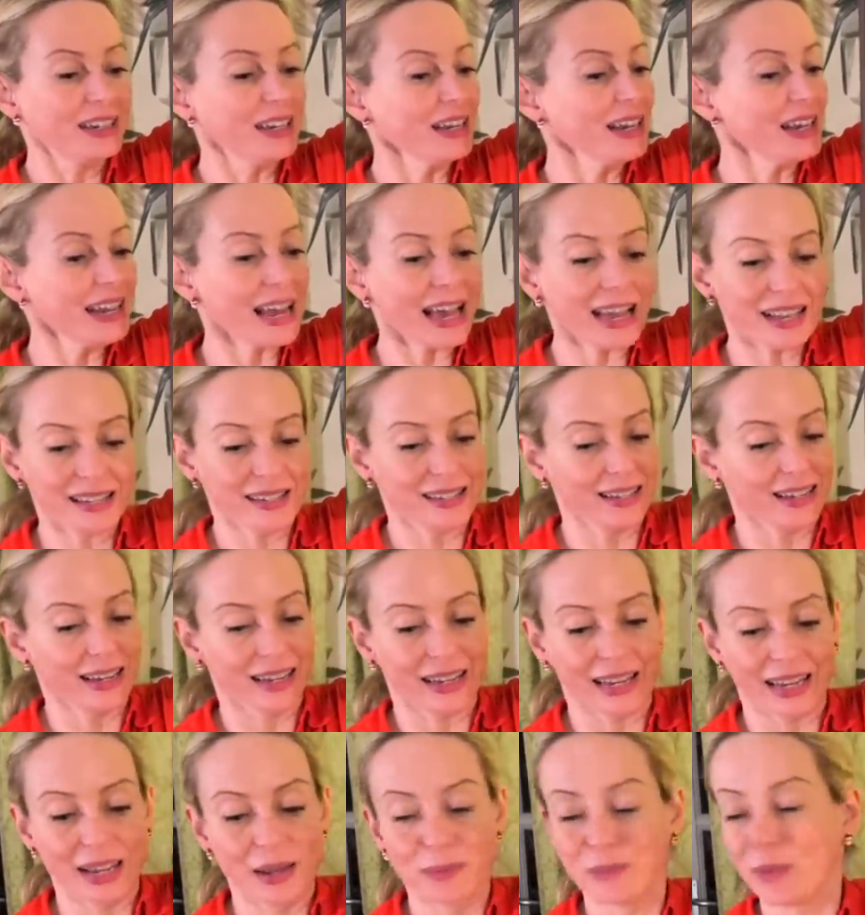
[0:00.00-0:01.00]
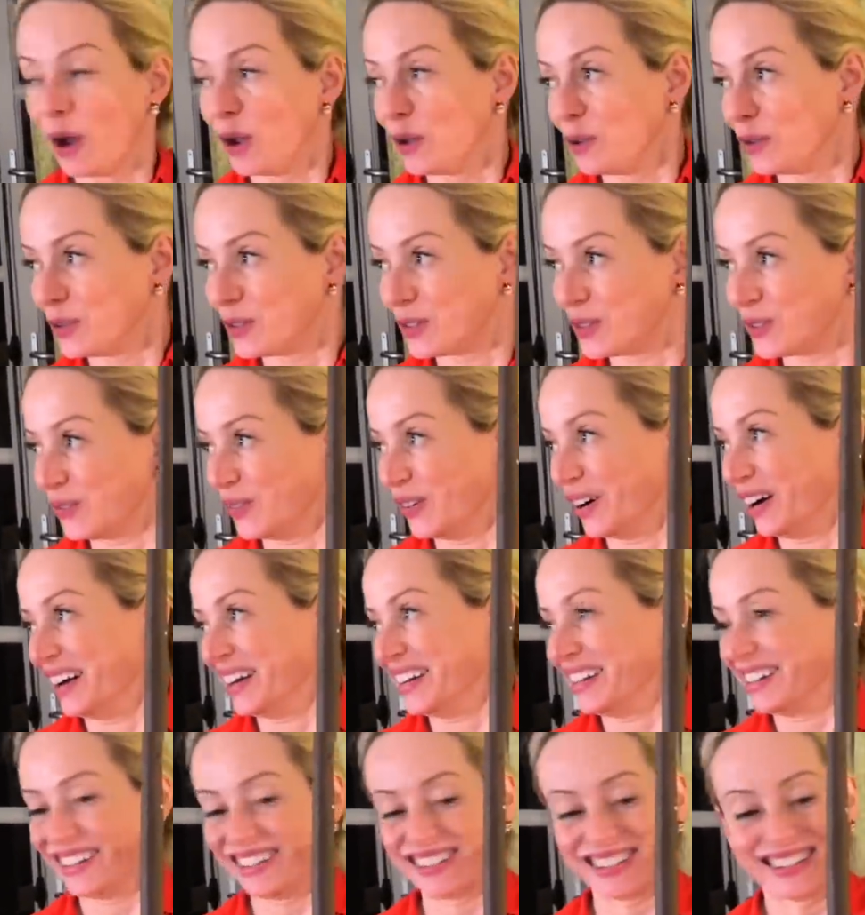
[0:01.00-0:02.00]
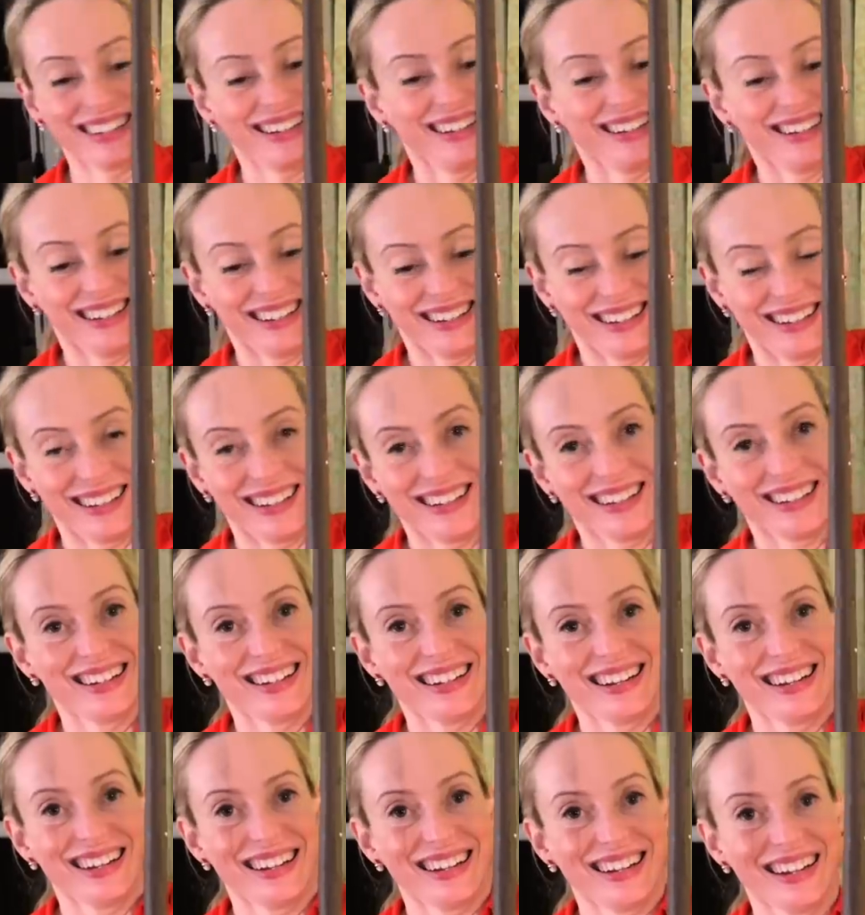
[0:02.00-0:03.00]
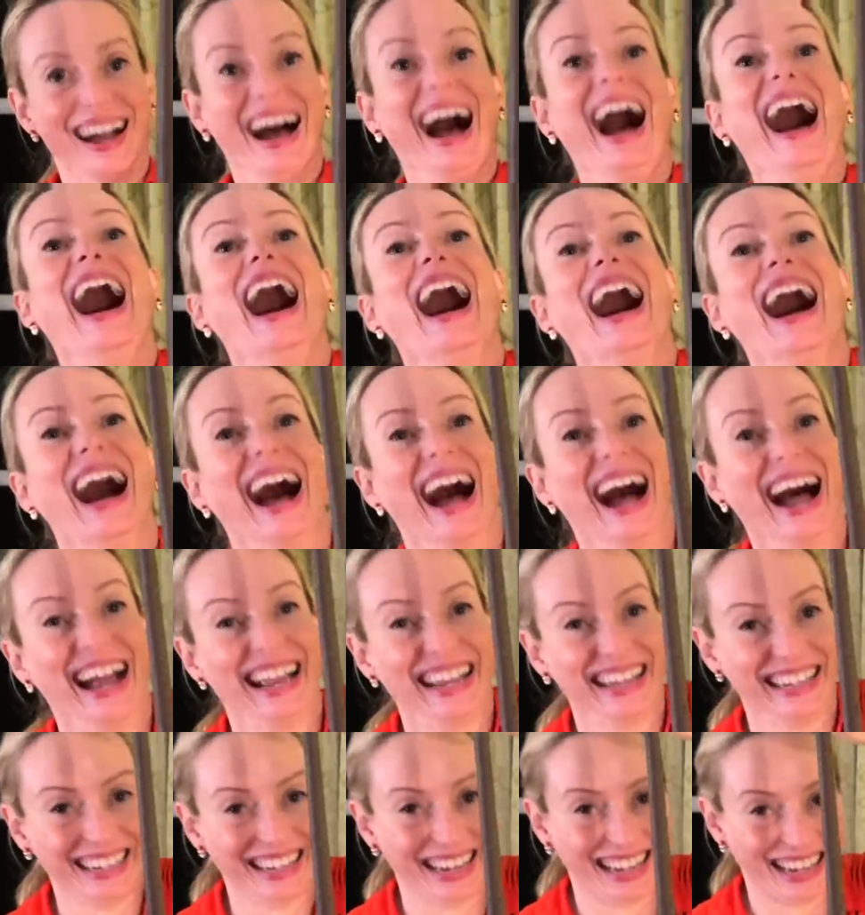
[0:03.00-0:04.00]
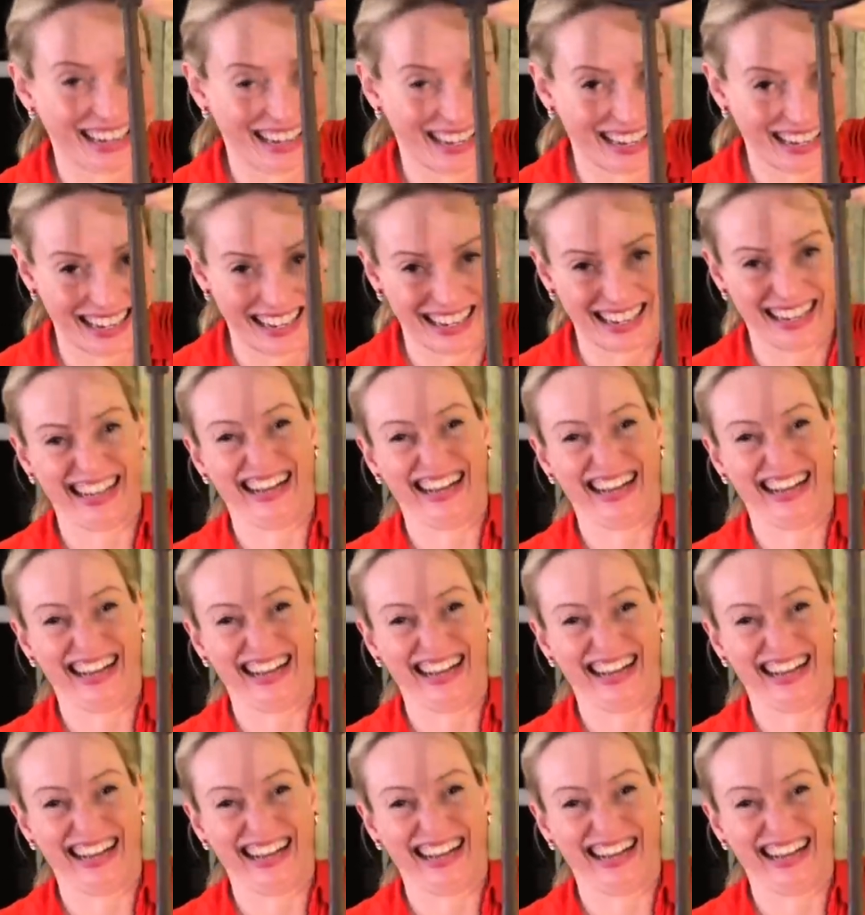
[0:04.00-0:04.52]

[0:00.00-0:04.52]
classic in my use spine. If this is the better gift, I,